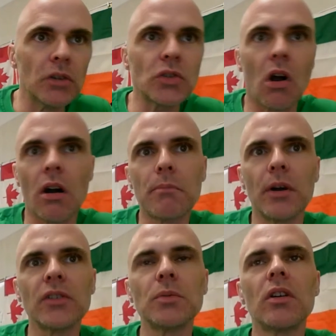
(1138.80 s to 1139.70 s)

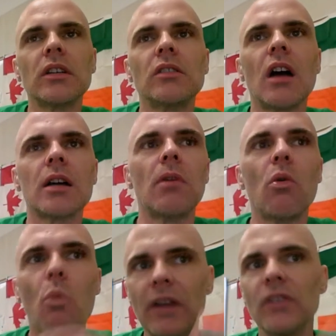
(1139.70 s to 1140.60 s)
Mills-Harm principle can talk
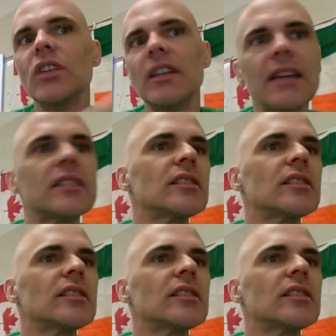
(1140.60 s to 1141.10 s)
about when is it